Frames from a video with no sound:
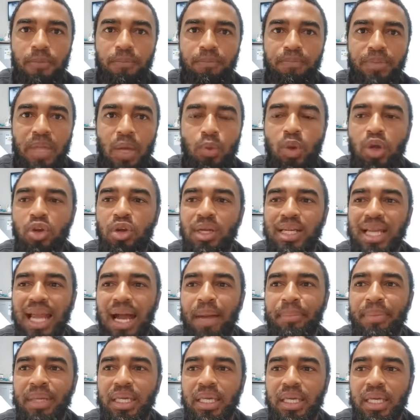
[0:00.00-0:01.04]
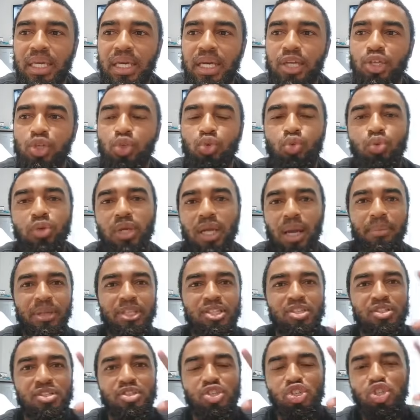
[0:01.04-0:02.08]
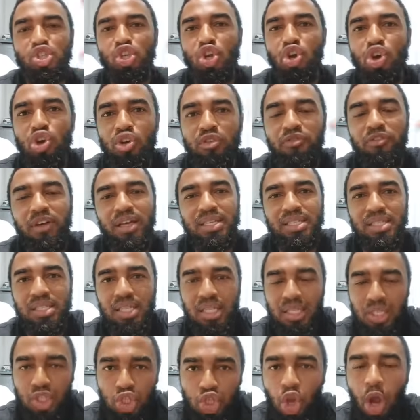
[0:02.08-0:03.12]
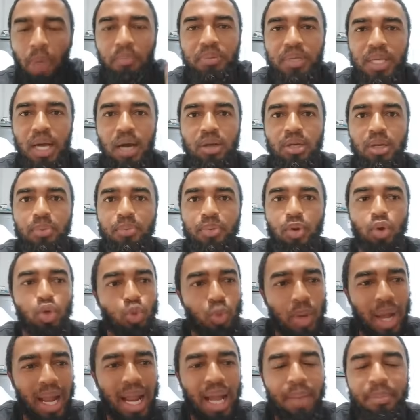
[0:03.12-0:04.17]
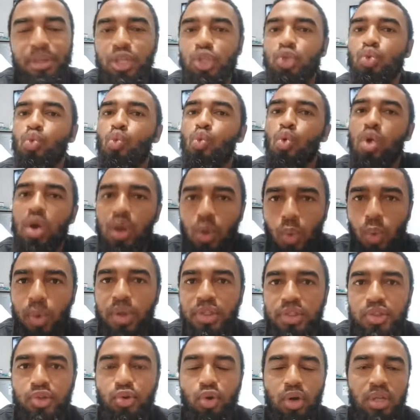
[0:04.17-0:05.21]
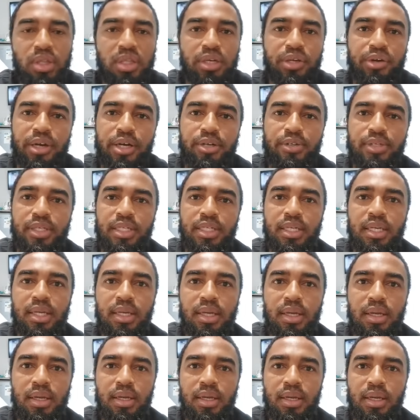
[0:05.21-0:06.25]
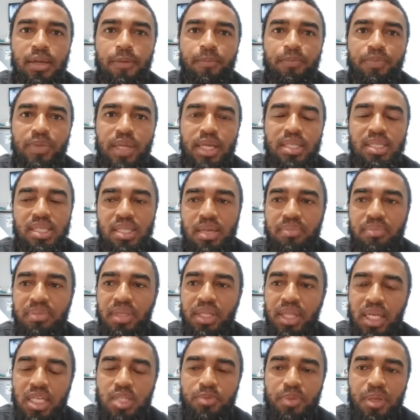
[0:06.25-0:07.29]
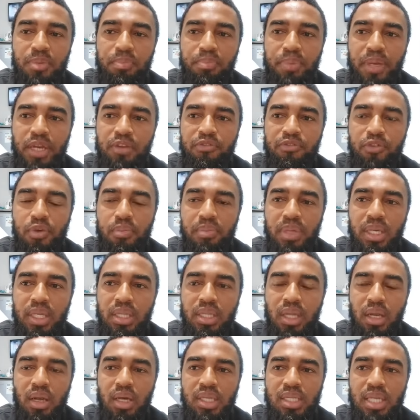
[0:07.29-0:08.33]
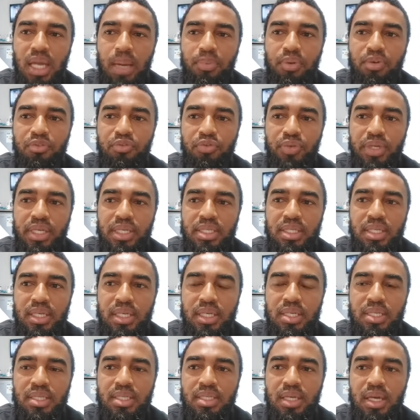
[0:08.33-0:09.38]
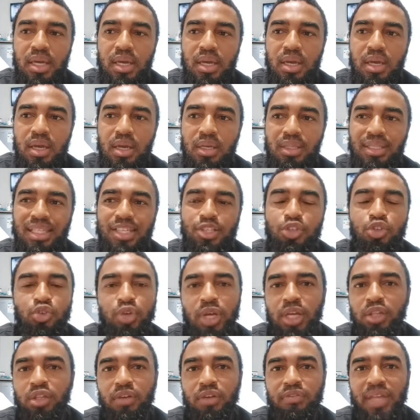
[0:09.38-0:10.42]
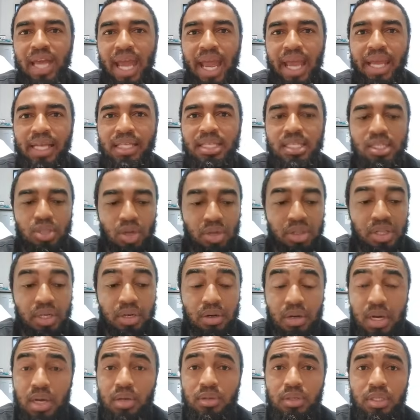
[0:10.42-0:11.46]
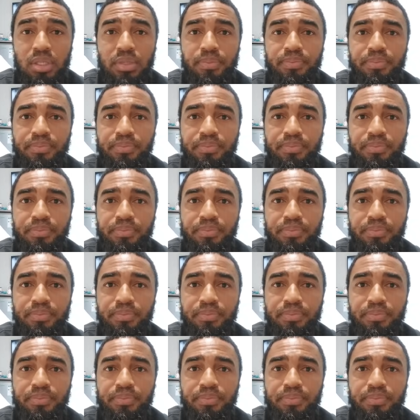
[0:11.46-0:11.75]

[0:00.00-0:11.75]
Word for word: That we're not coming here to come and serve as this top down approach. We are coming to work with you on the ground. And something that has been big for me in the last couple of weeks is the strength of the ANC on the ground.